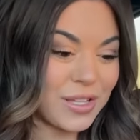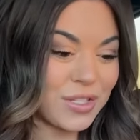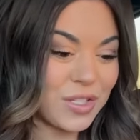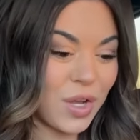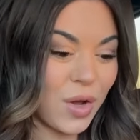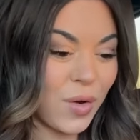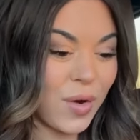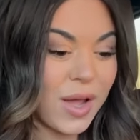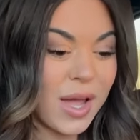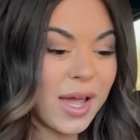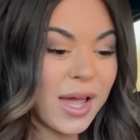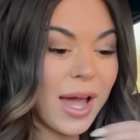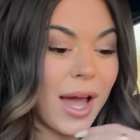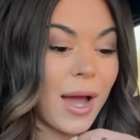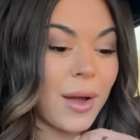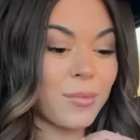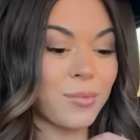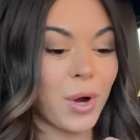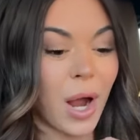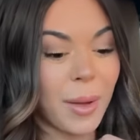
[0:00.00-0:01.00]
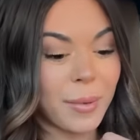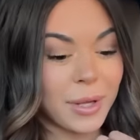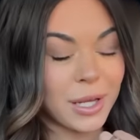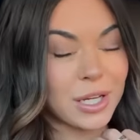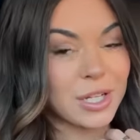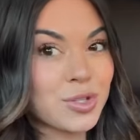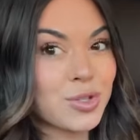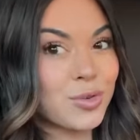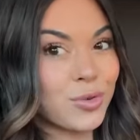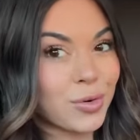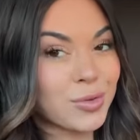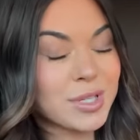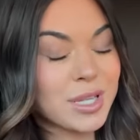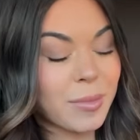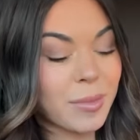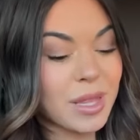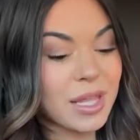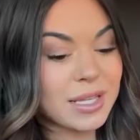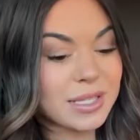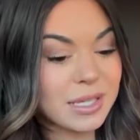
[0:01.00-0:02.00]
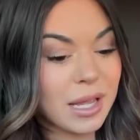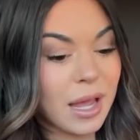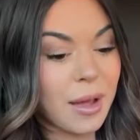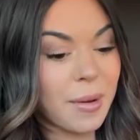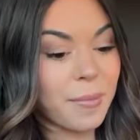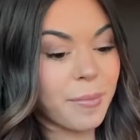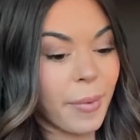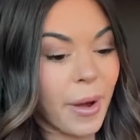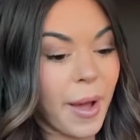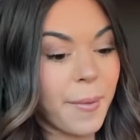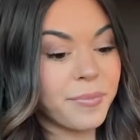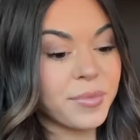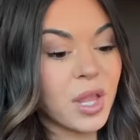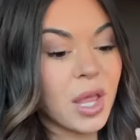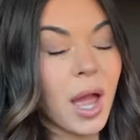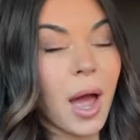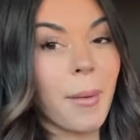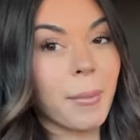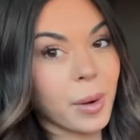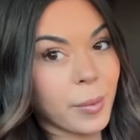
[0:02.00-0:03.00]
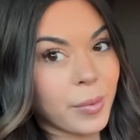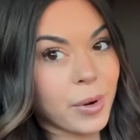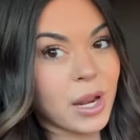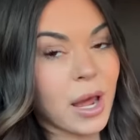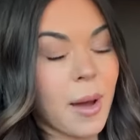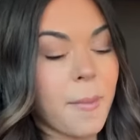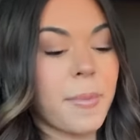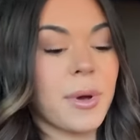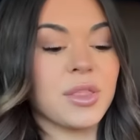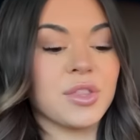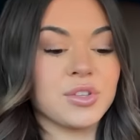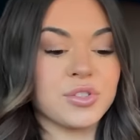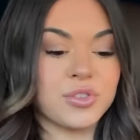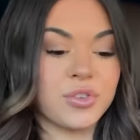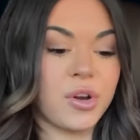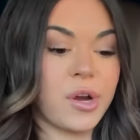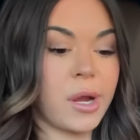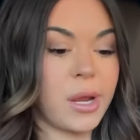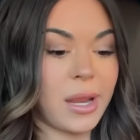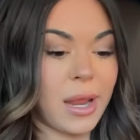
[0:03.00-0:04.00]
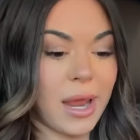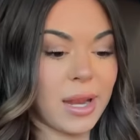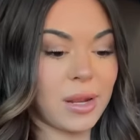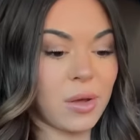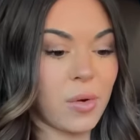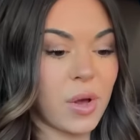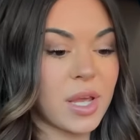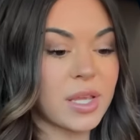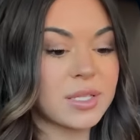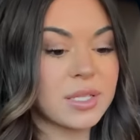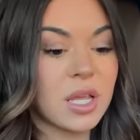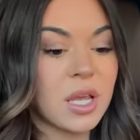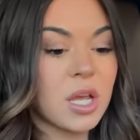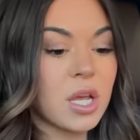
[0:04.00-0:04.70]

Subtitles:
So I'm probably gonna screw some of this up, but I'm gonna put it up on the screen anyways.